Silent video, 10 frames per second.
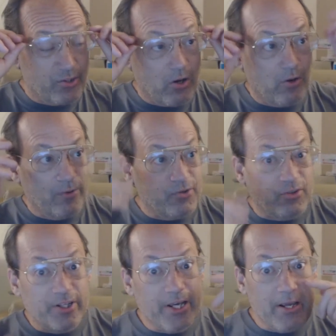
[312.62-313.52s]
so the
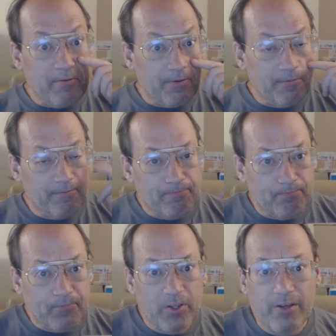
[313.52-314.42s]
sleeve
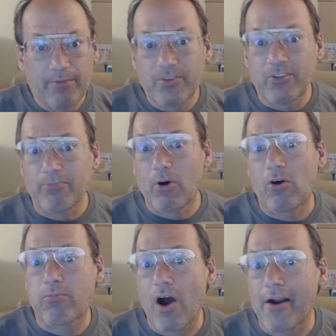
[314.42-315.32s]
is a
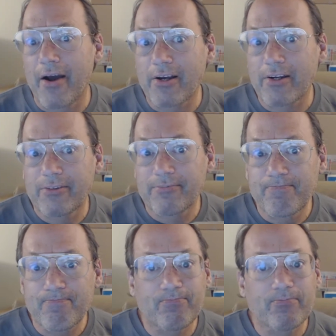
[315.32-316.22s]
bulk product
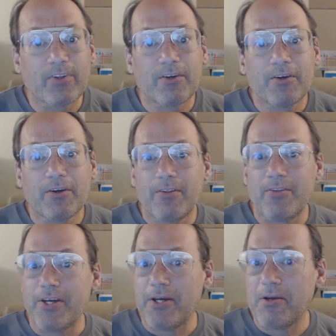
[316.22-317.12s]

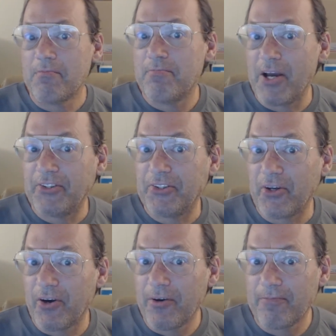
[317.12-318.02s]
the
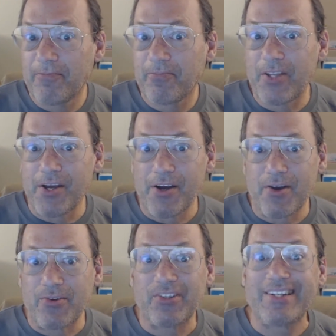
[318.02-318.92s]
picture
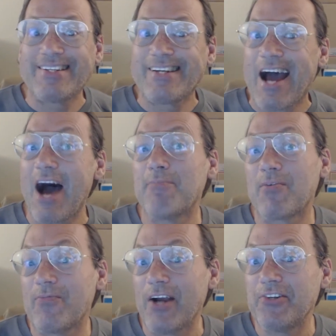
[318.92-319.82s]
is not
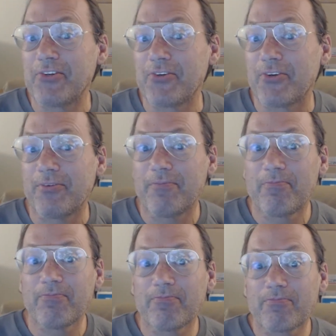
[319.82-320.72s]
professional.
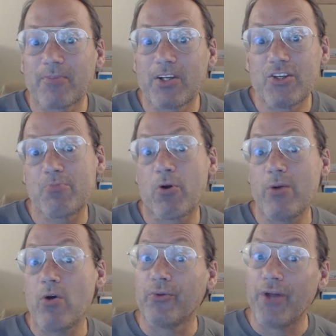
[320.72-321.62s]
It's
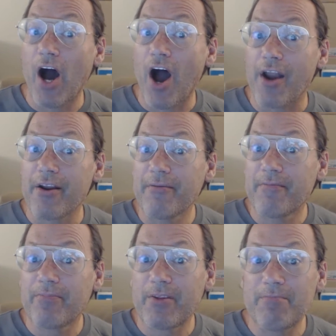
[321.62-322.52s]
pretty well done,
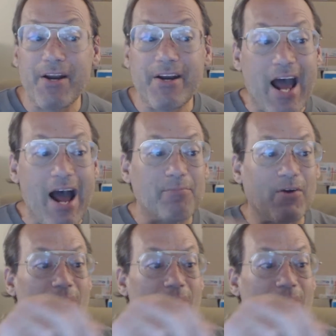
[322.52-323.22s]
but not